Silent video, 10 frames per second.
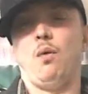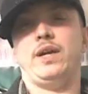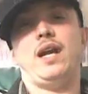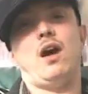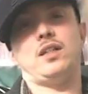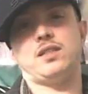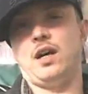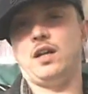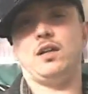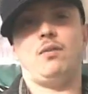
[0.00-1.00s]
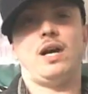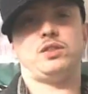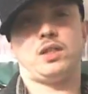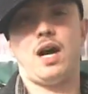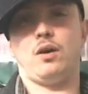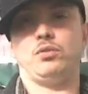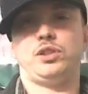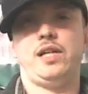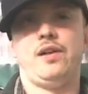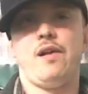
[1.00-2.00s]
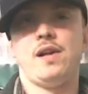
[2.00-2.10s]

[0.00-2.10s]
get all this underground Chicago shit.